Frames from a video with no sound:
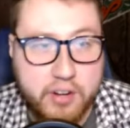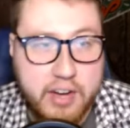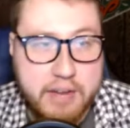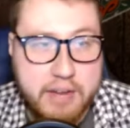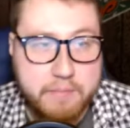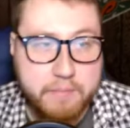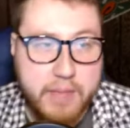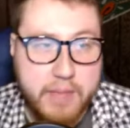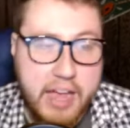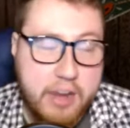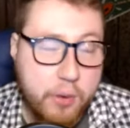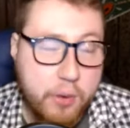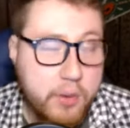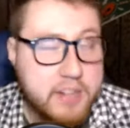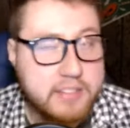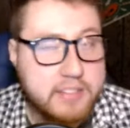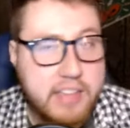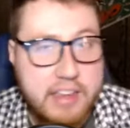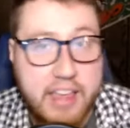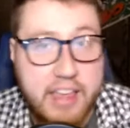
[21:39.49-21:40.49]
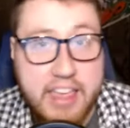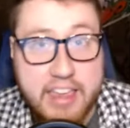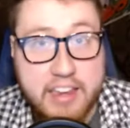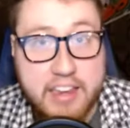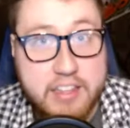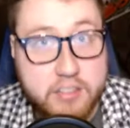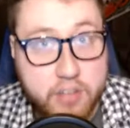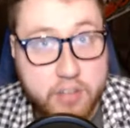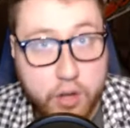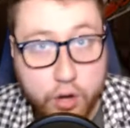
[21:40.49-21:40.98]
And I don't want to say
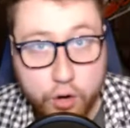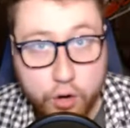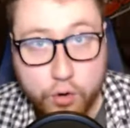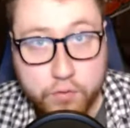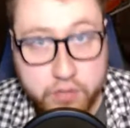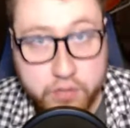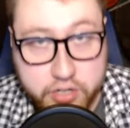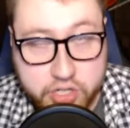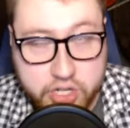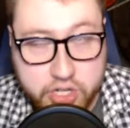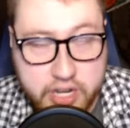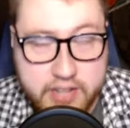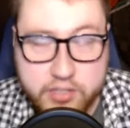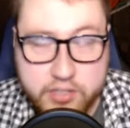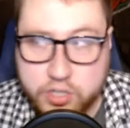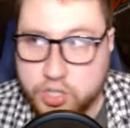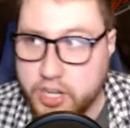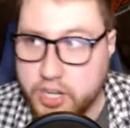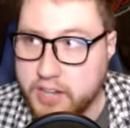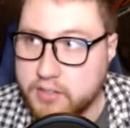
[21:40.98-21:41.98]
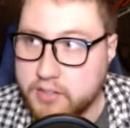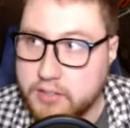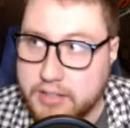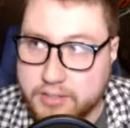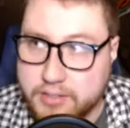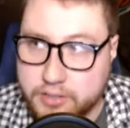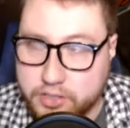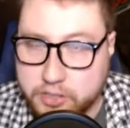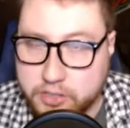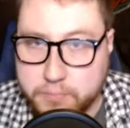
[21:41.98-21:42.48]
Higgins over Chase. Chase
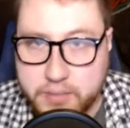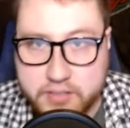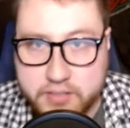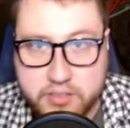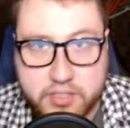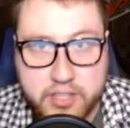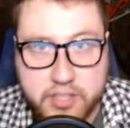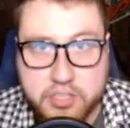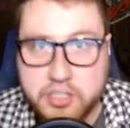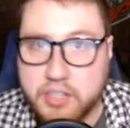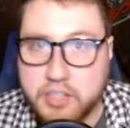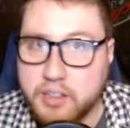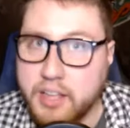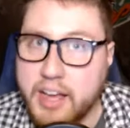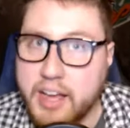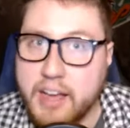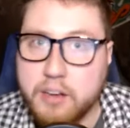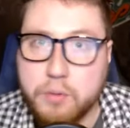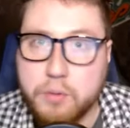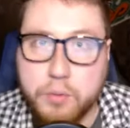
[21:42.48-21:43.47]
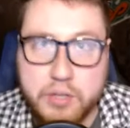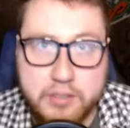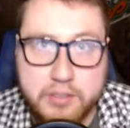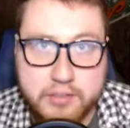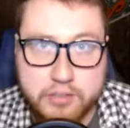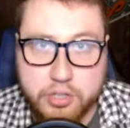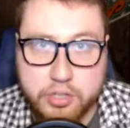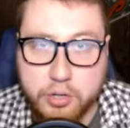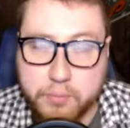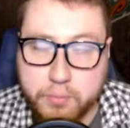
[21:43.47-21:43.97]
has just been such a lock with
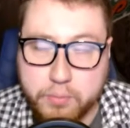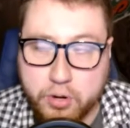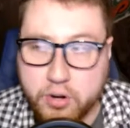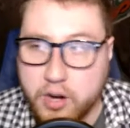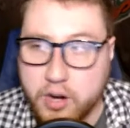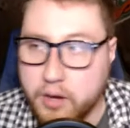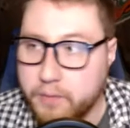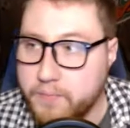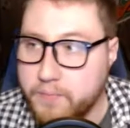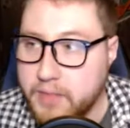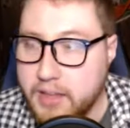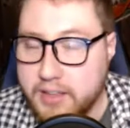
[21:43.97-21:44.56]
Joe Burrow.